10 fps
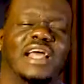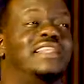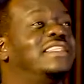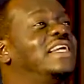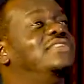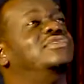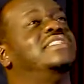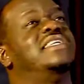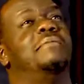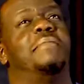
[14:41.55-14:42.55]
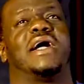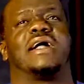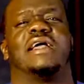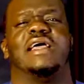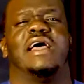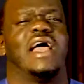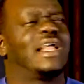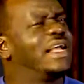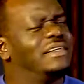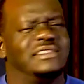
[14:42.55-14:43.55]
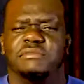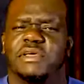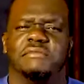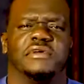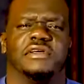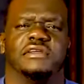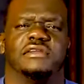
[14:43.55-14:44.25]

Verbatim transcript: I try to think back. I can't remember.